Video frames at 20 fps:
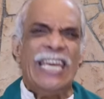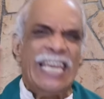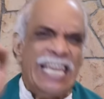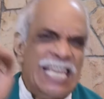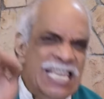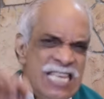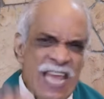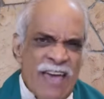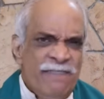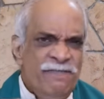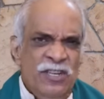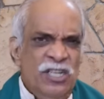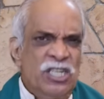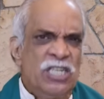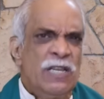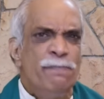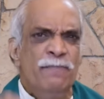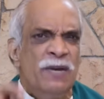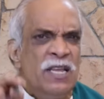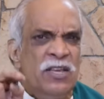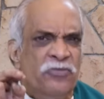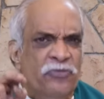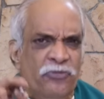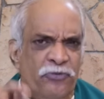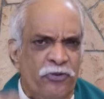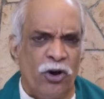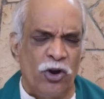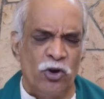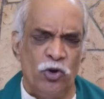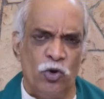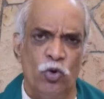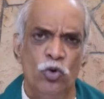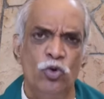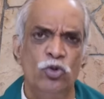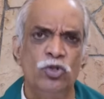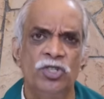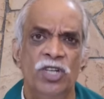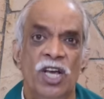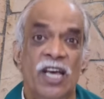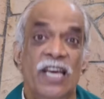inevitably
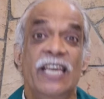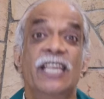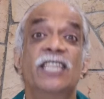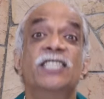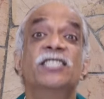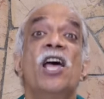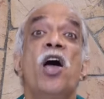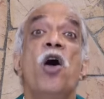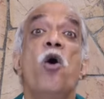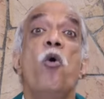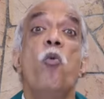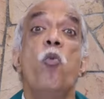follows, is,